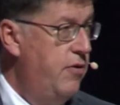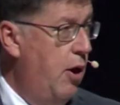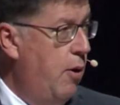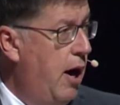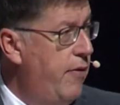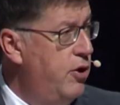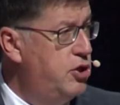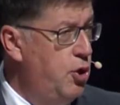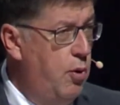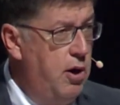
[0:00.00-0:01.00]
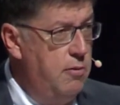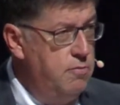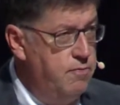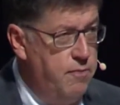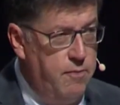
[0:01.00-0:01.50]
There were others who
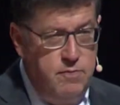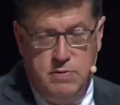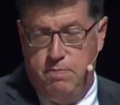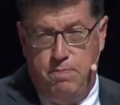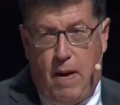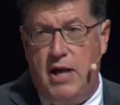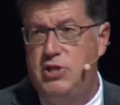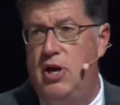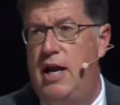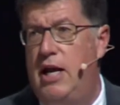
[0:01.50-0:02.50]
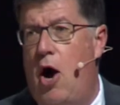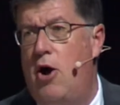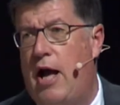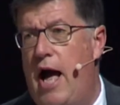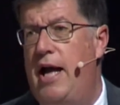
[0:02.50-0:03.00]
were postulating
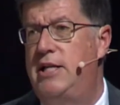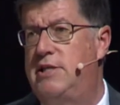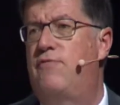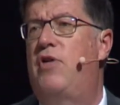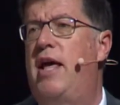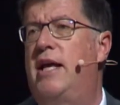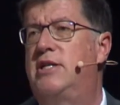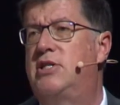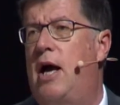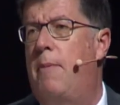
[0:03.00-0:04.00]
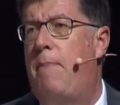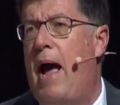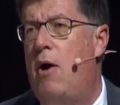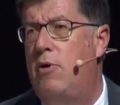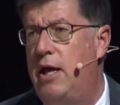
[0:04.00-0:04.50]
all kinds of things
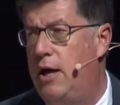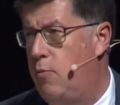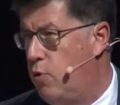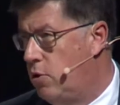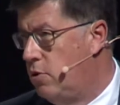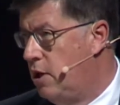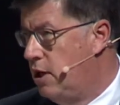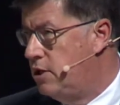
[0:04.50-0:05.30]
about him. We'll